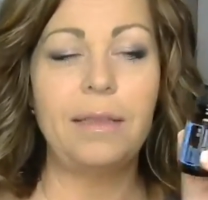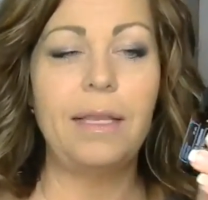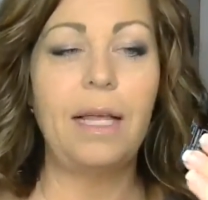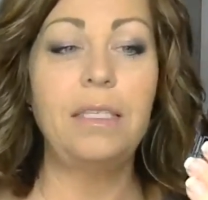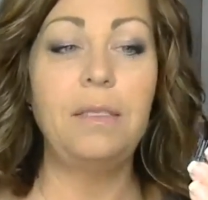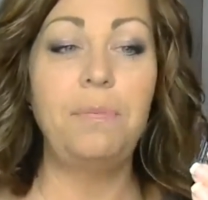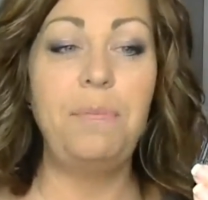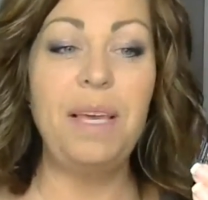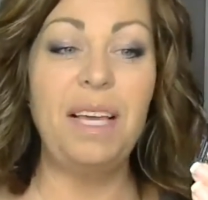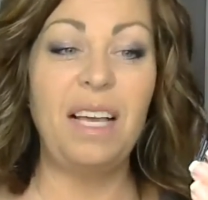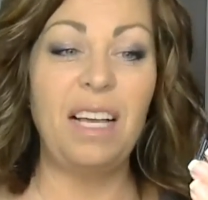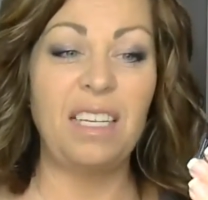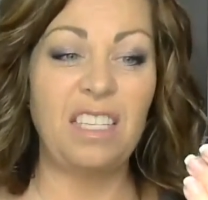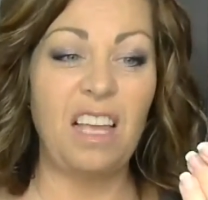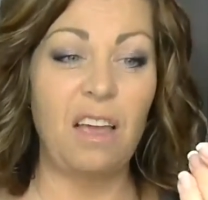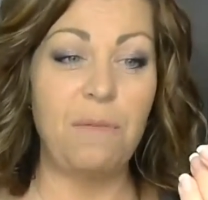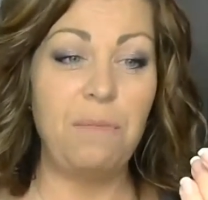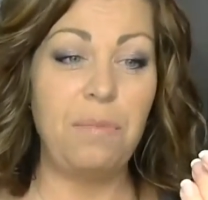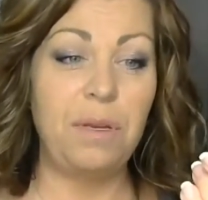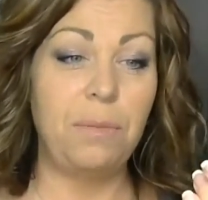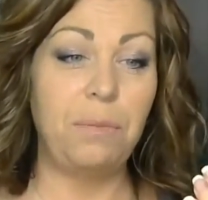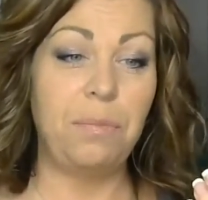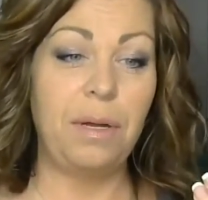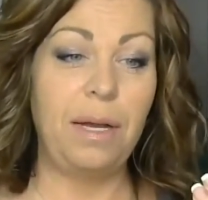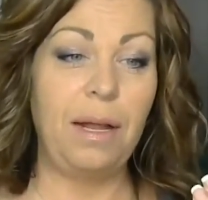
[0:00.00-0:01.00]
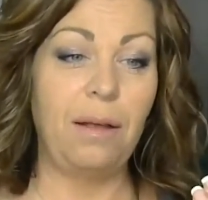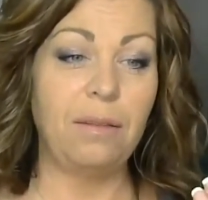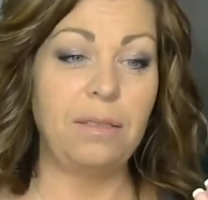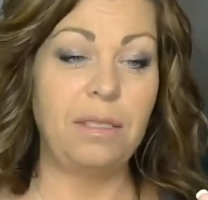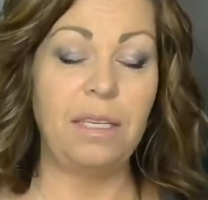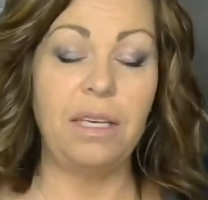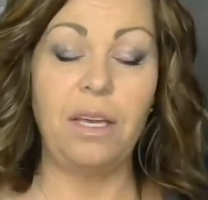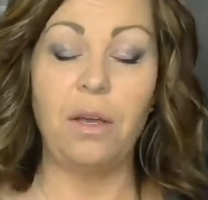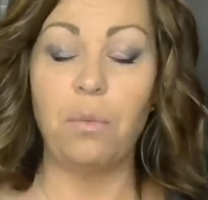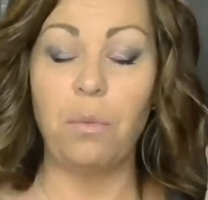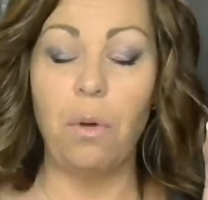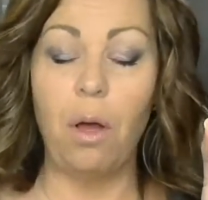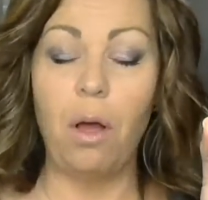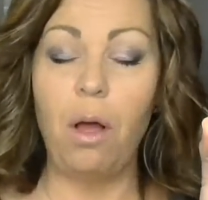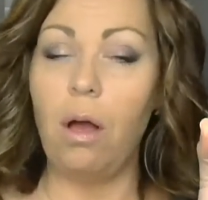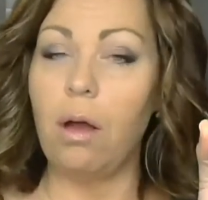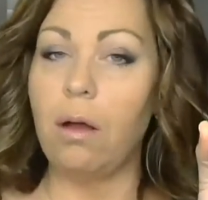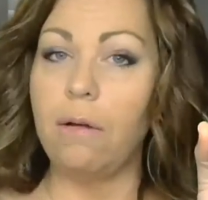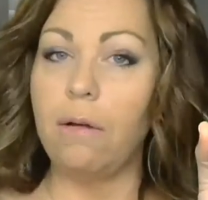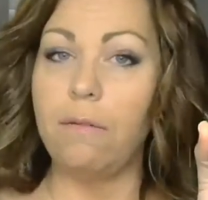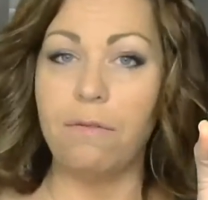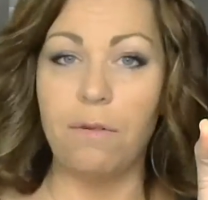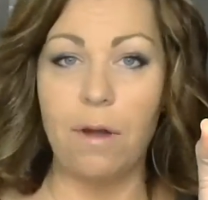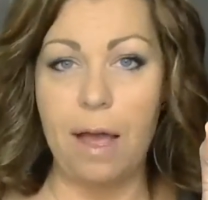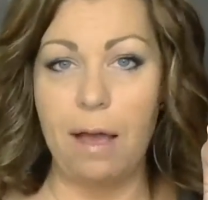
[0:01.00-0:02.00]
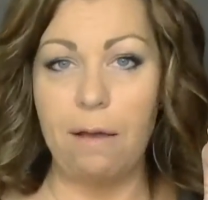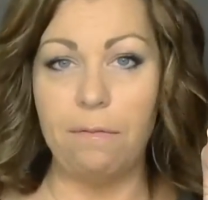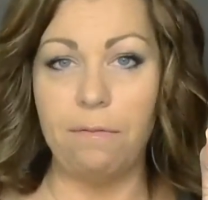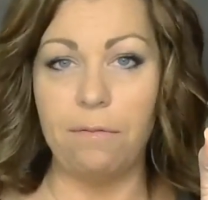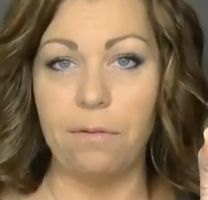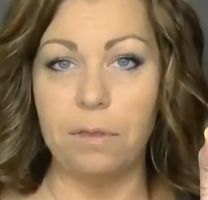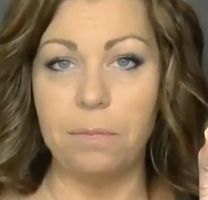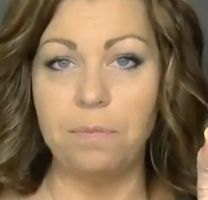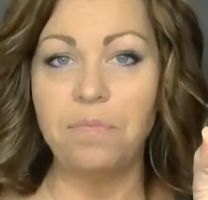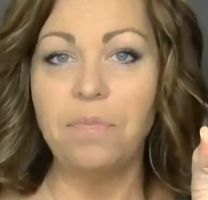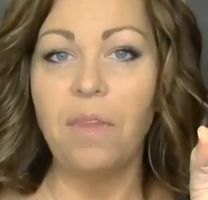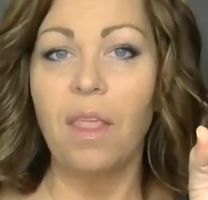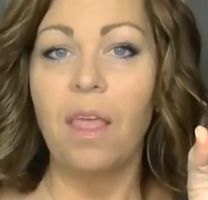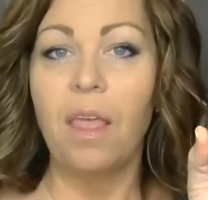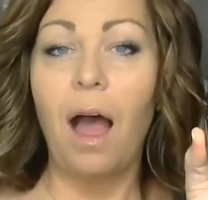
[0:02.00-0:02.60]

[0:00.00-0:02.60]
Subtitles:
And that's because I've been pronouncing it wrong forever.